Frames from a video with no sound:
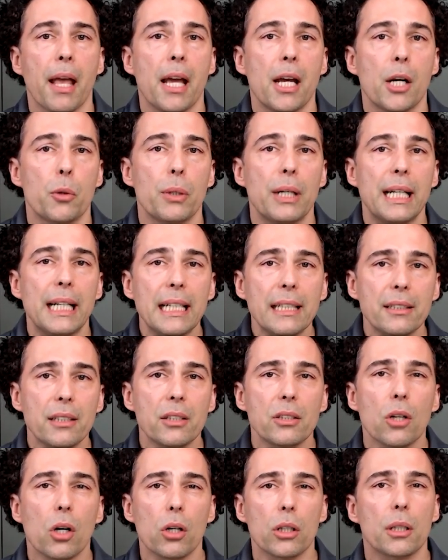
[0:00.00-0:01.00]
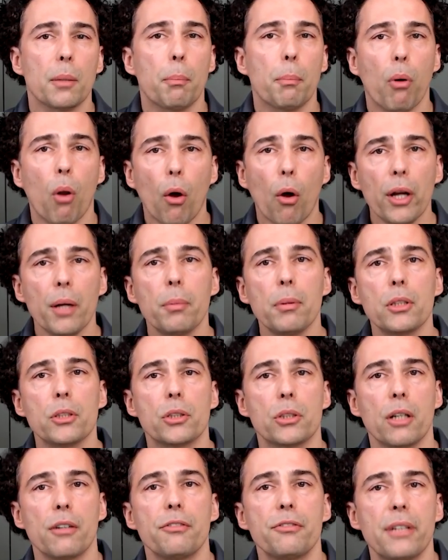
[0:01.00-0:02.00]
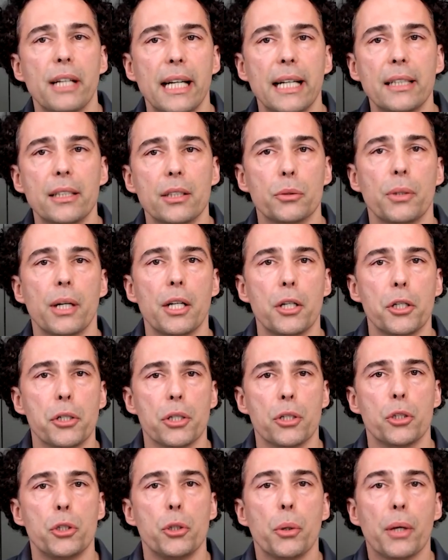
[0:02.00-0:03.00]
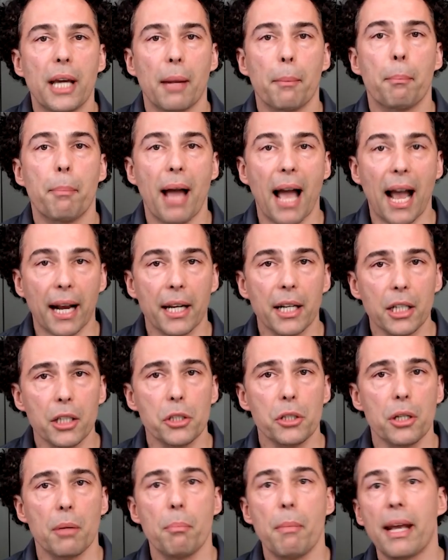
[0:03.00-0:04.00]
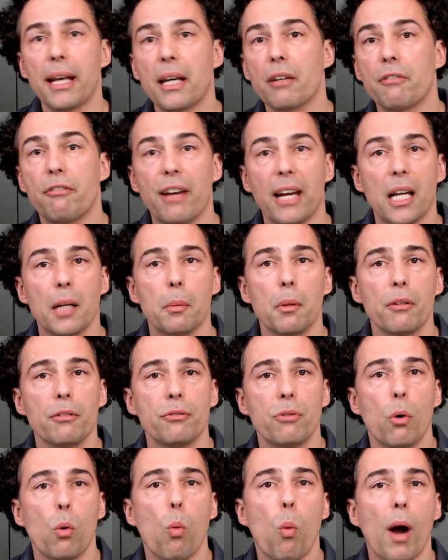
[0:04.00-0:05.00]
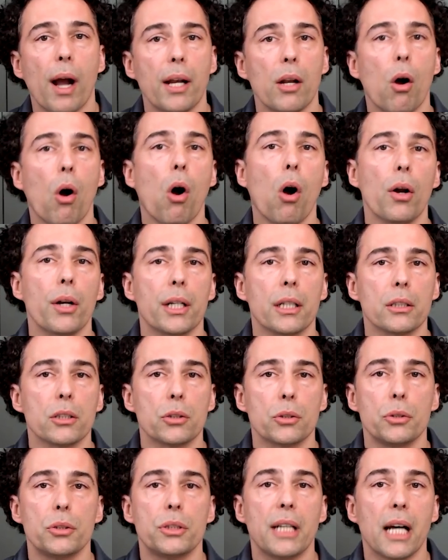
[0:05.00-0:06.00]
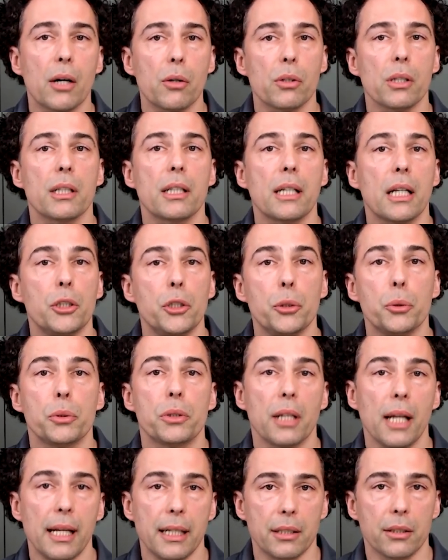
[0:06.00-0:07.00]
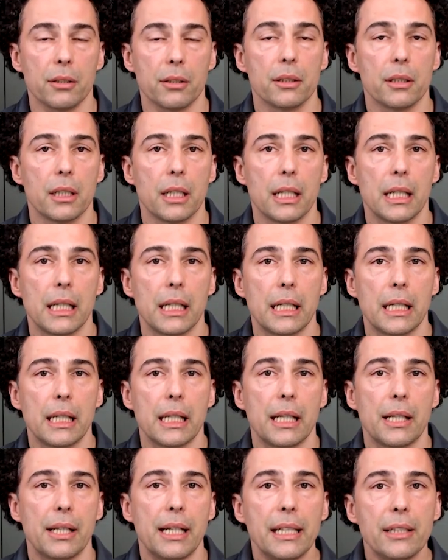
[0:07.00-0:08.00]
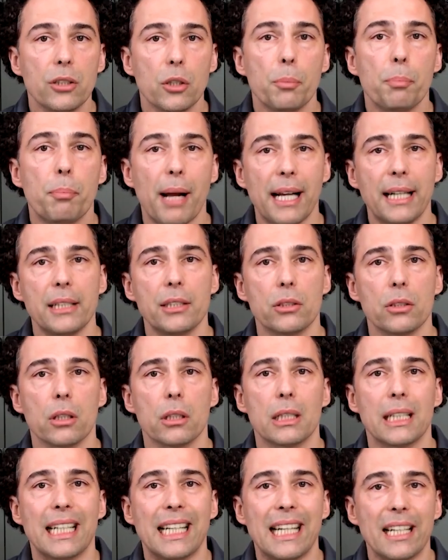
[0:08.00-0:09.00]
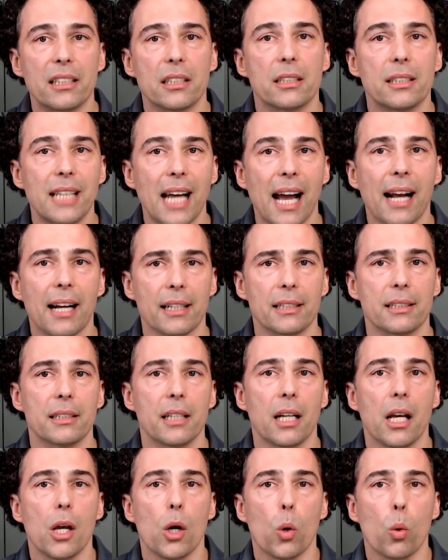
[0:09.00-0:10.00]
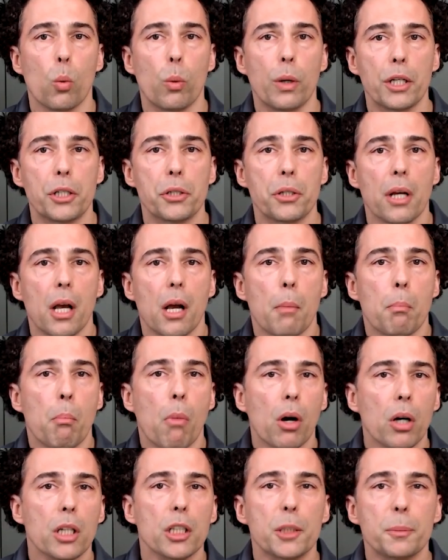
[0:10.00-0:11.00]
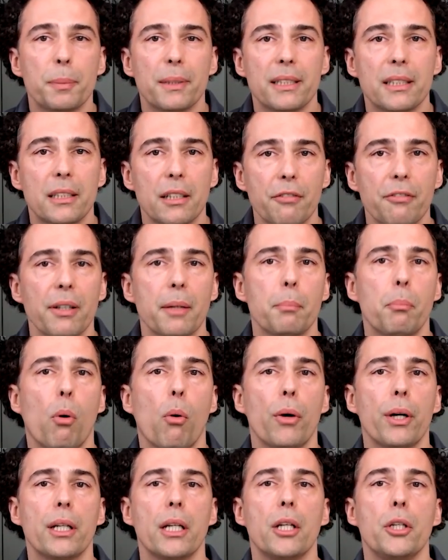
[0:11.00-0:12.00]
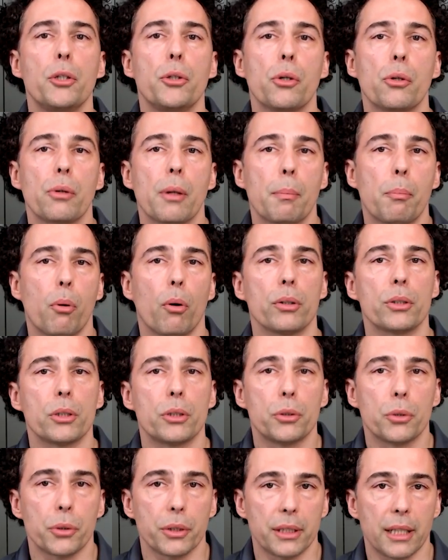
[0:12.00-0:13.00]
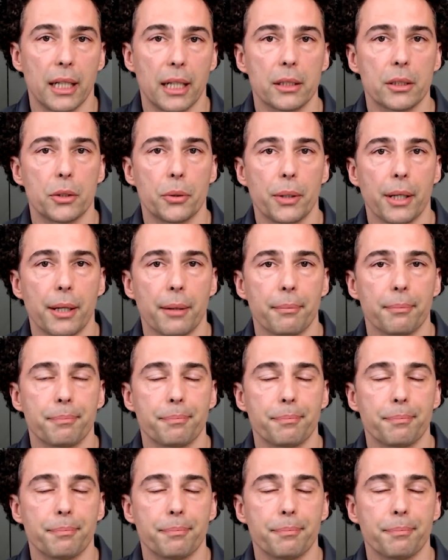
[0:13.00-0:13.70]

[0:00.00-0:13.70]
Releases are deployable software iterations you can package and make available for a wider audience to download and use later. These are based on Git tags, which mark a specific point in your repository's history.